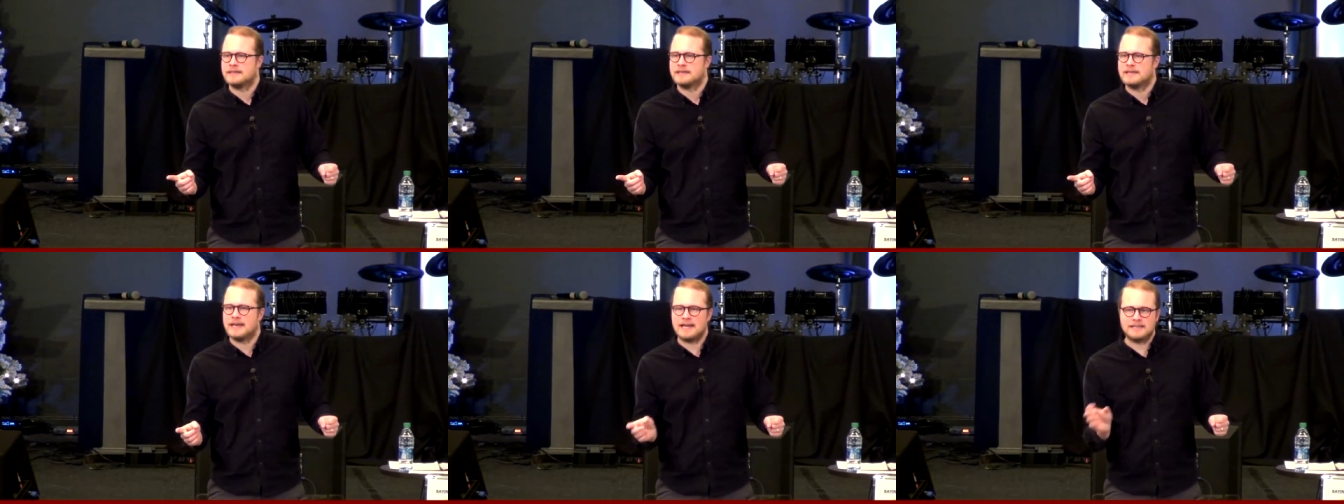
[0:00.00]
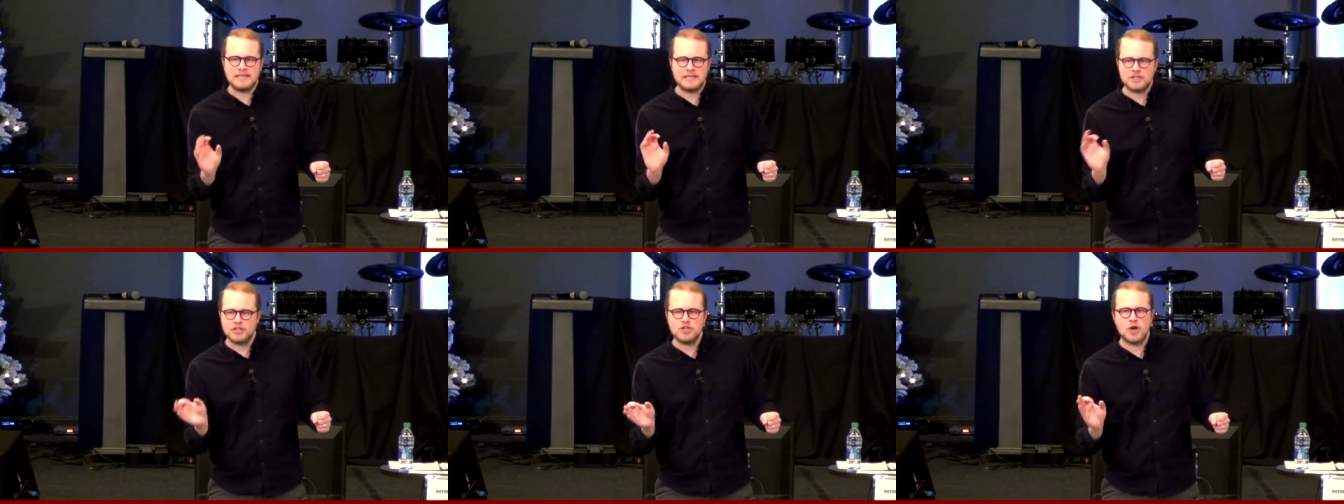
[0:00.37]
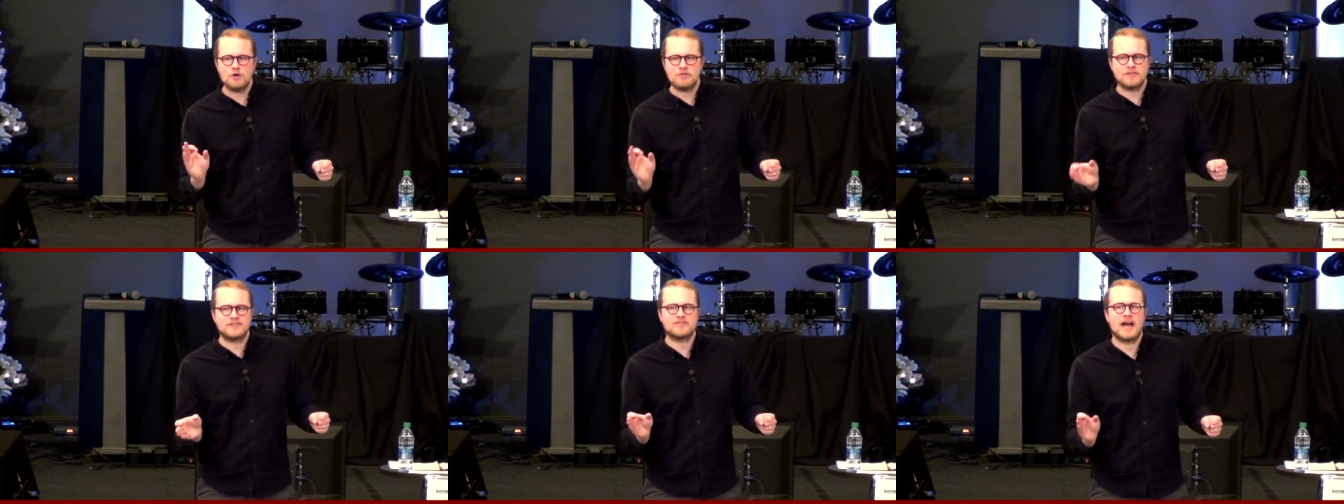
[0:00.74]
and I didn't
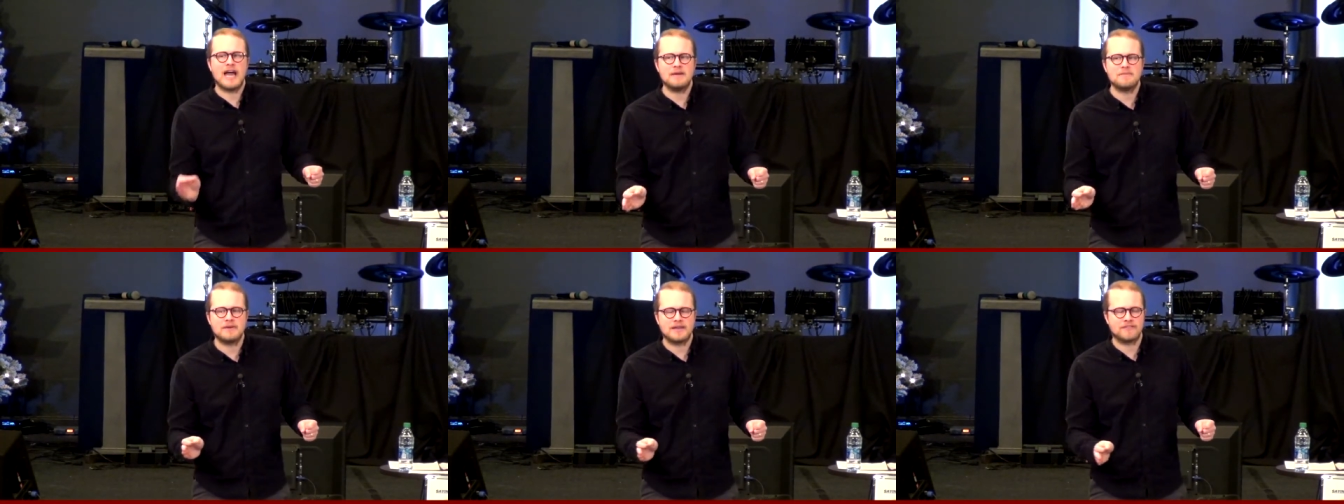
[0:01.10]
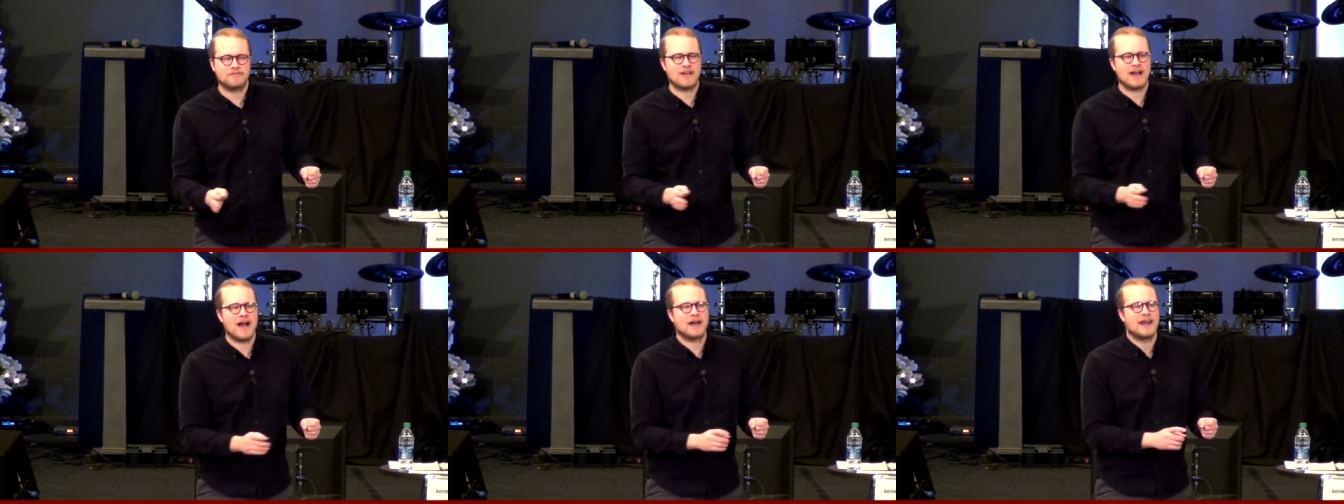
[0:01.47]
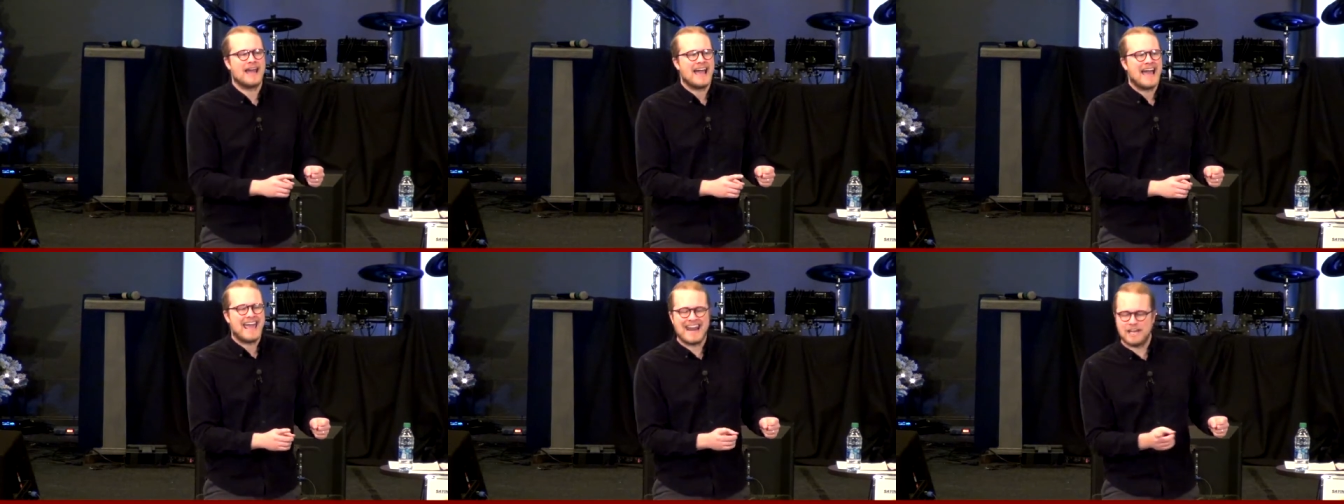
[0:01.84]
know the timing of God.
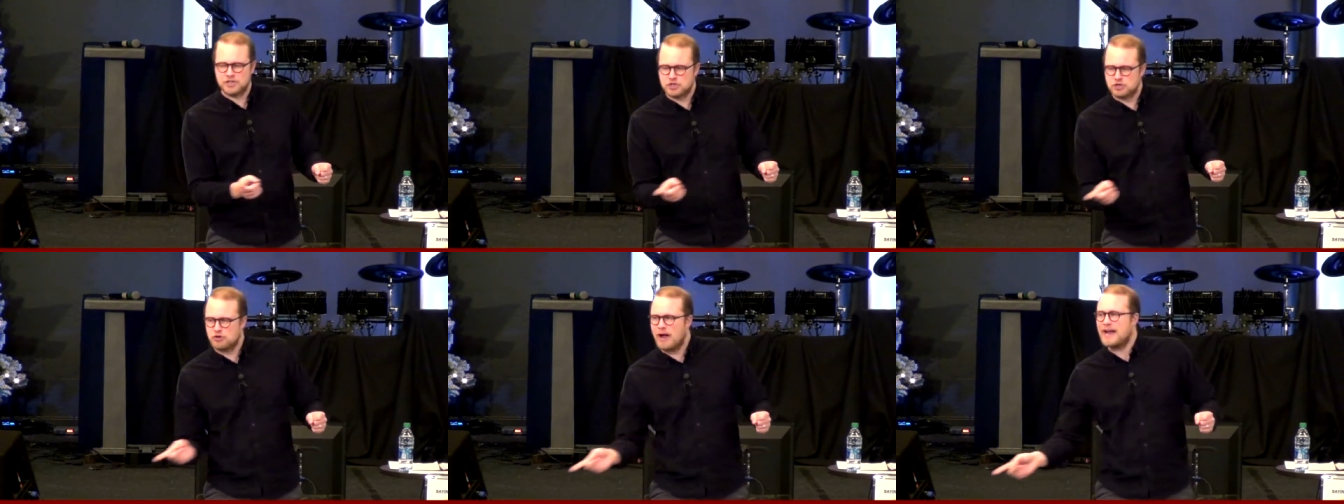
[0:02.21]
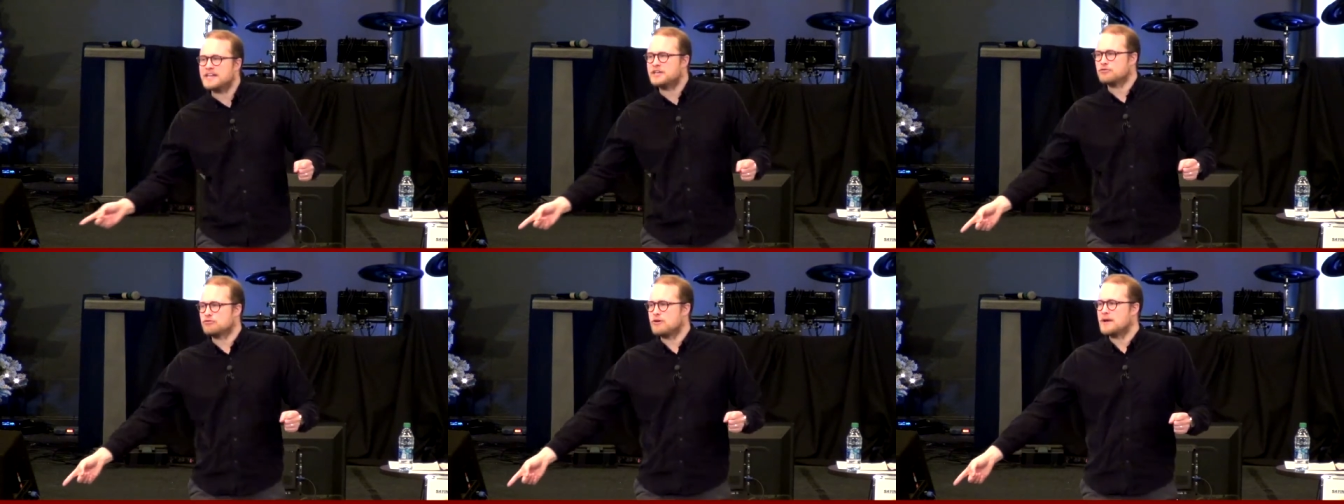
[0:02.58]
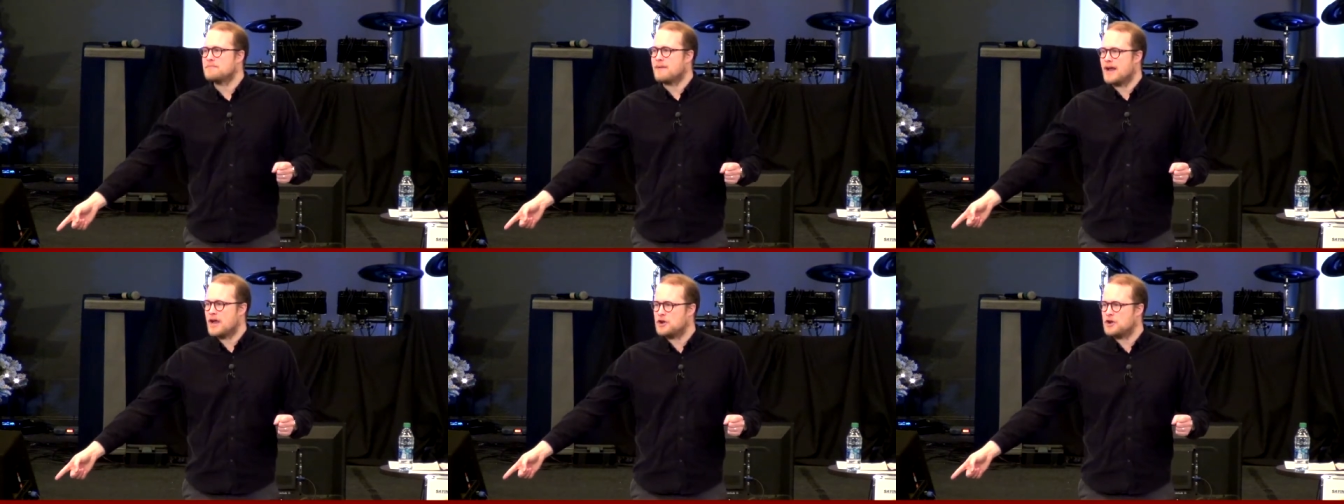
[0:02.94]
And I tried to run my